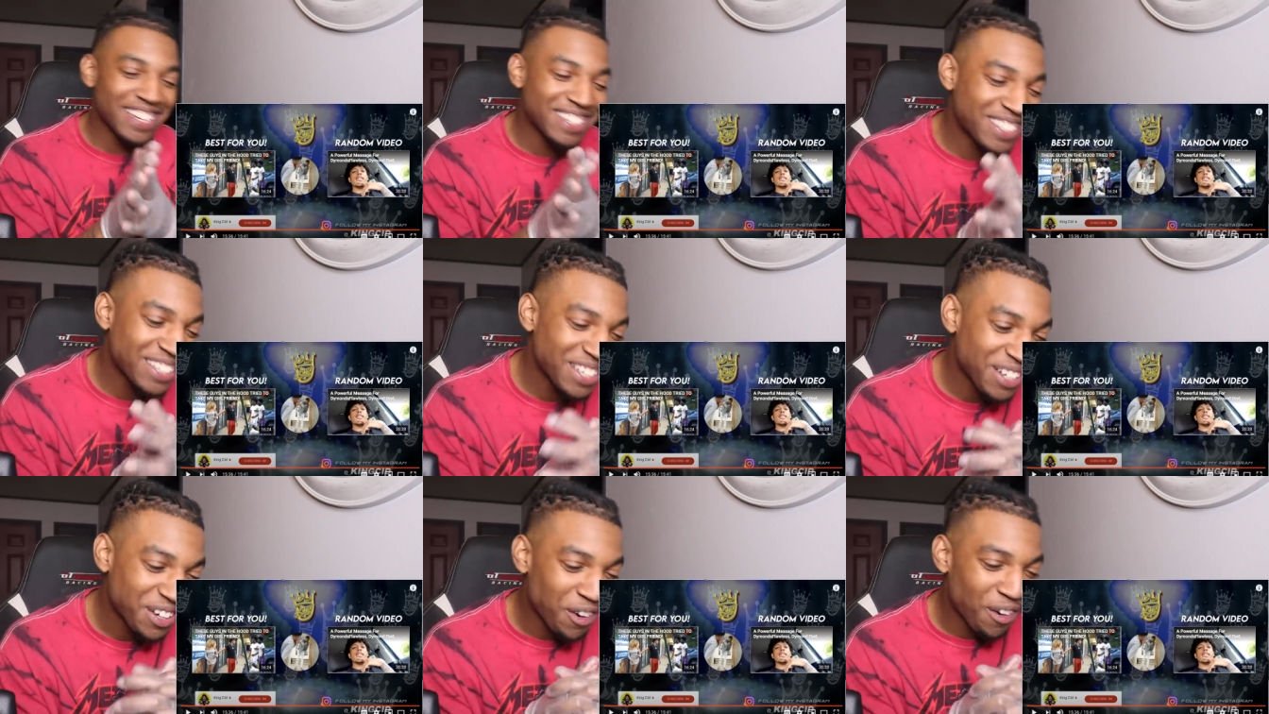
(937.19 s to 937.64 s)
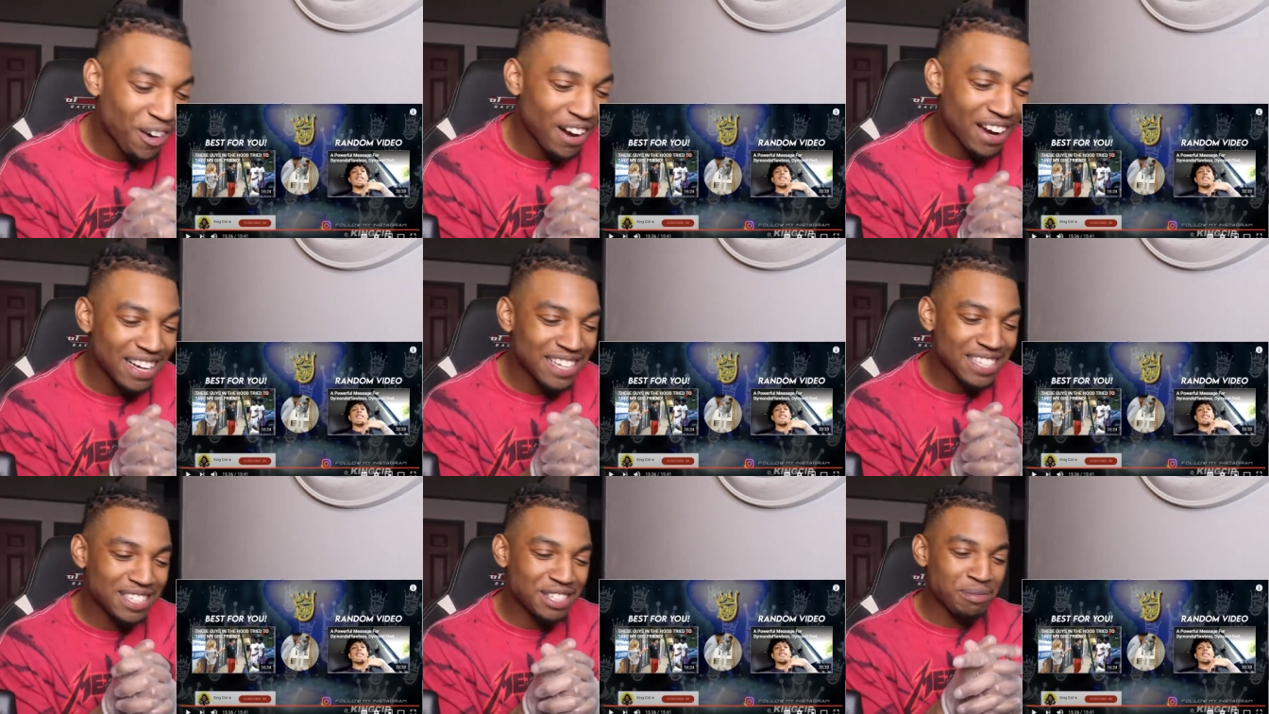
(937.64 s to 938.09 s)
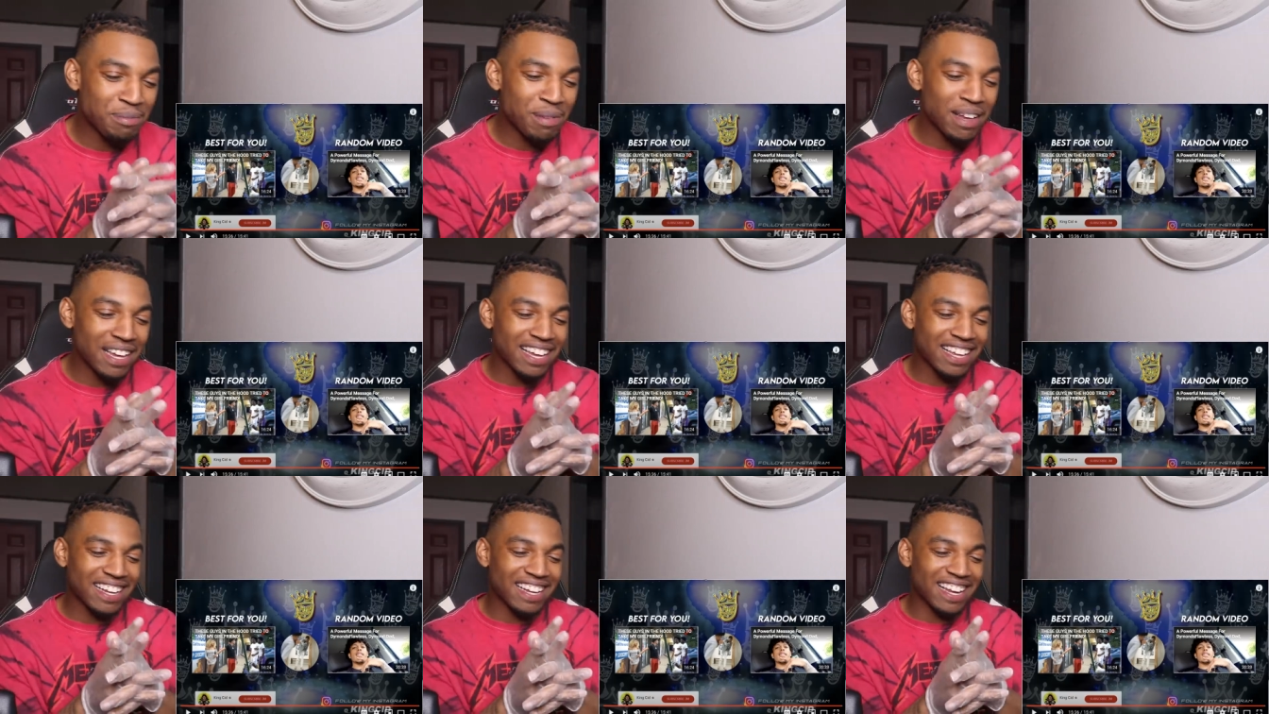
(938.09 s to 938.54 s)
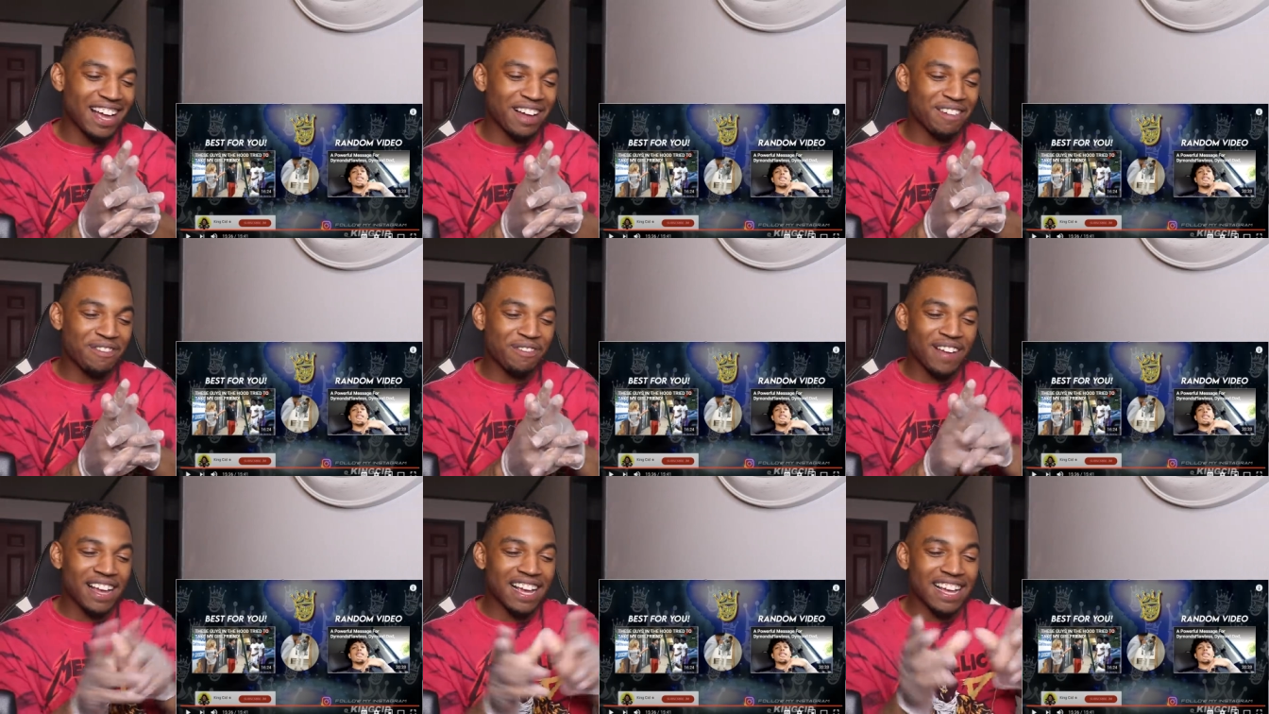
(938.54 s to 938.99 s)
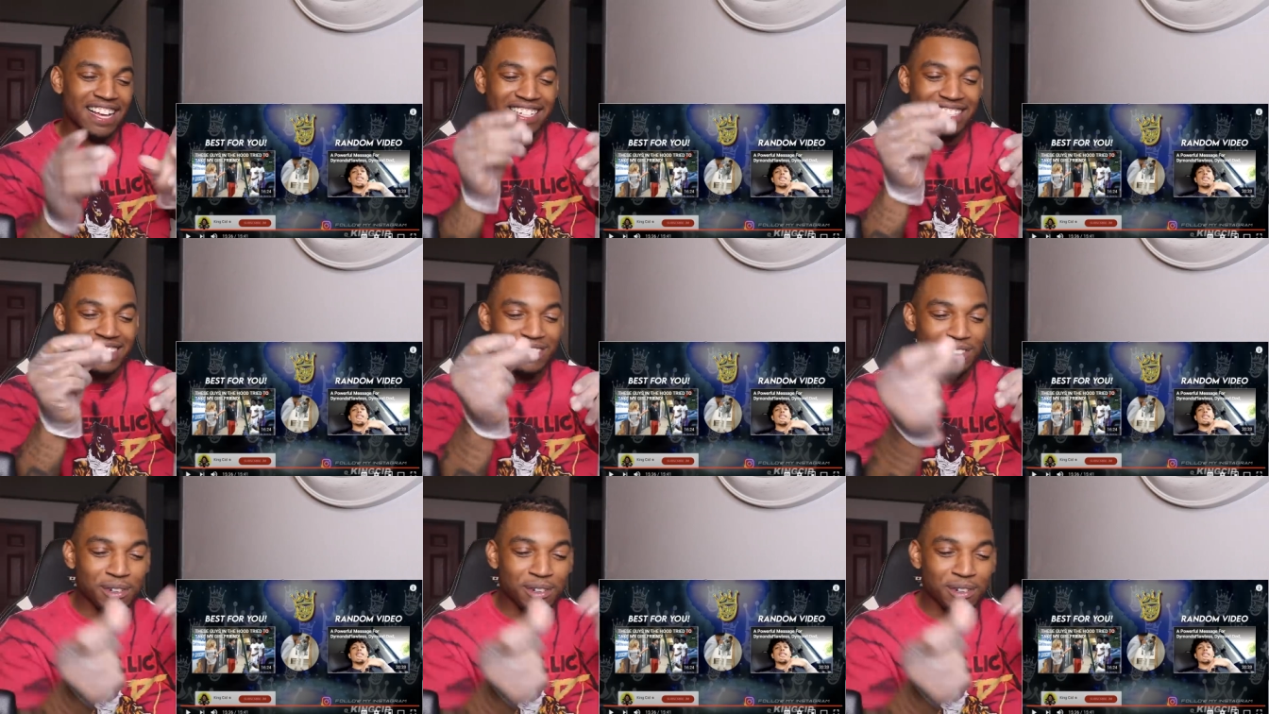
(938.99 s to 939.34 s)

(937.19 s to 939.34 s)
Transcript: That shit crazy, man. How fast,